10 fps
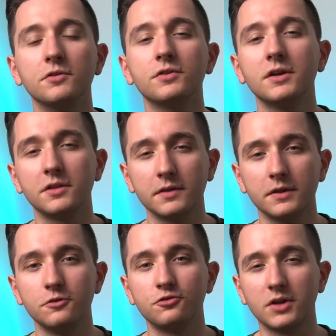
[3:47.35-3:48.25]
there's anything
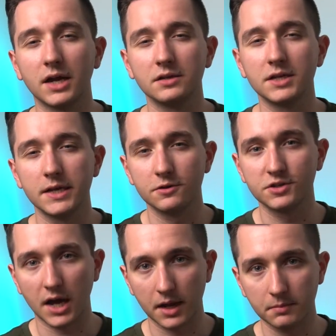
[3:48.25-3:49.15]
that you should kind of take your
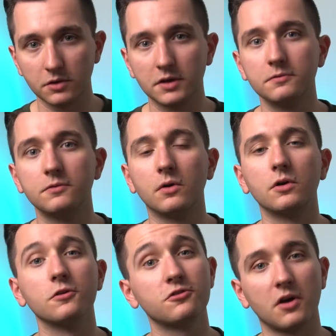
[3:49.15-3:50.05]
time looking
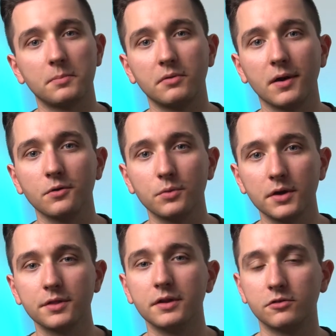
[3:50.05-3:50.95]
for and shop around
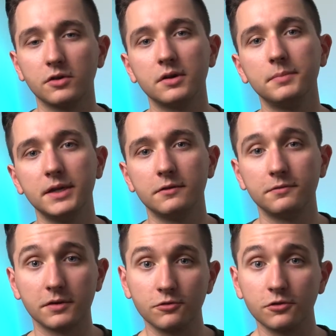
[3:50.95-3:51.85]
with, it's going to be the
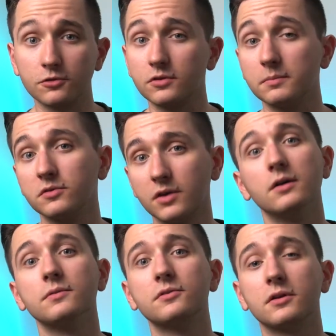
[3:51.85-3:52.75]
fixtures
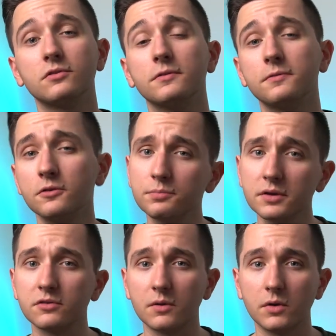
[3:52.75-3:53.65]
themselves, because the first
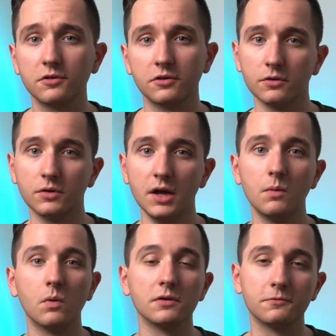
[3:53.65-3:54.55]
place I went to
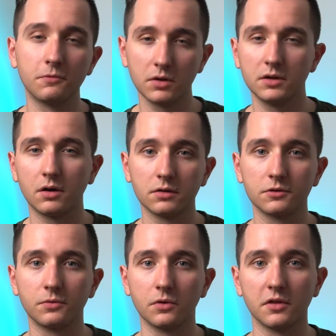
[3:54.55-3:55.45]
wanted
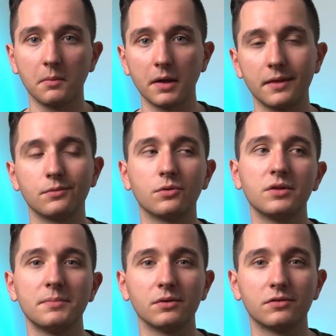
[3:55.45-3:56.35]
$40 for them and they were
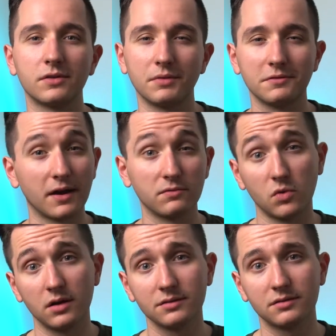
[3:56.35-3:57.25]
only about 75
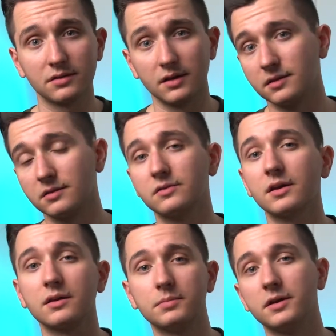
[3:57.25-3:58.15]
watts, and then the
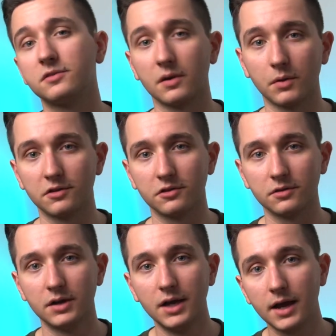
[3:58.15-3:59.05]
second place I went
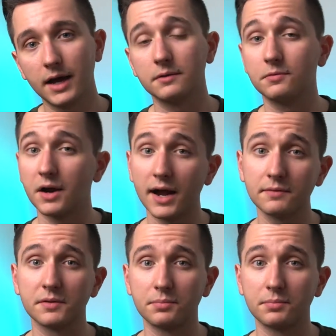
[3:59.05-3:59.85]
to had it for half the